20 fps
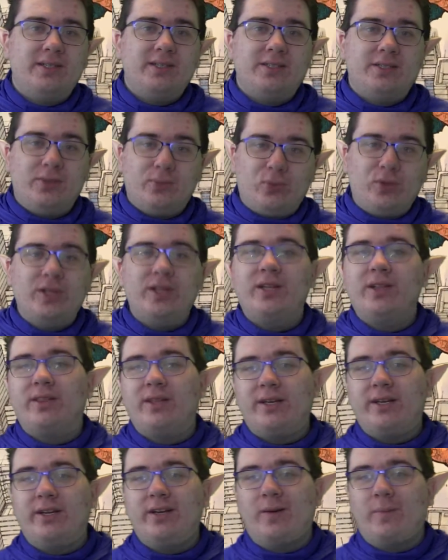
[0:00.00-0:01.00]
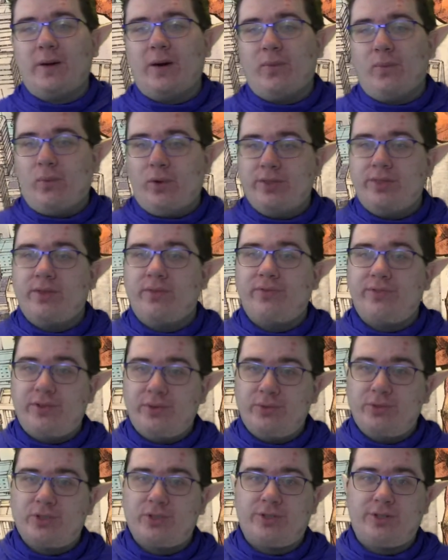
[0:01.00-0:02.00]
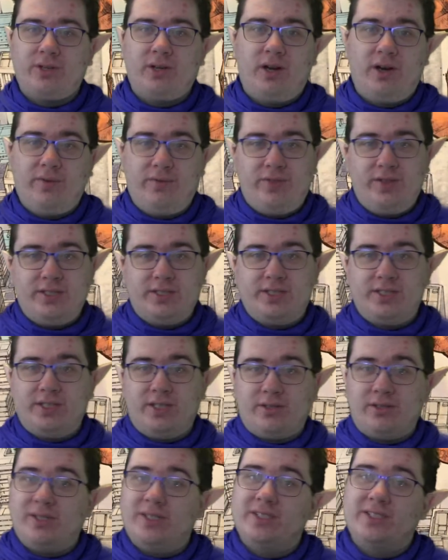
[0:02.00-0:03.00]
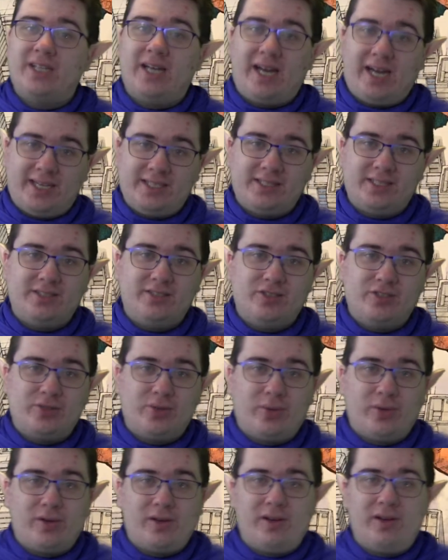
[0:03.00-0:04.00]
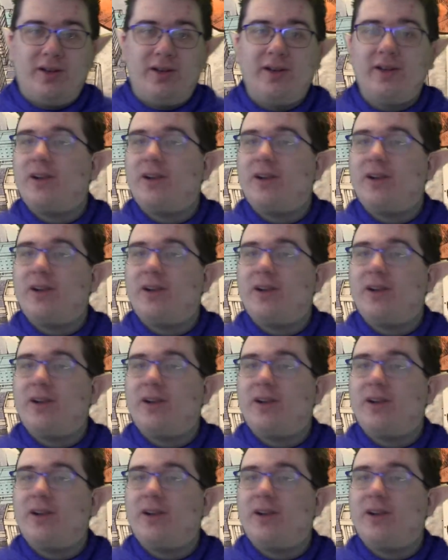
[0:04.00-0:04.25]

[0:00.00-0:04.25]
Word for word: to really think about what the future of this series has in store.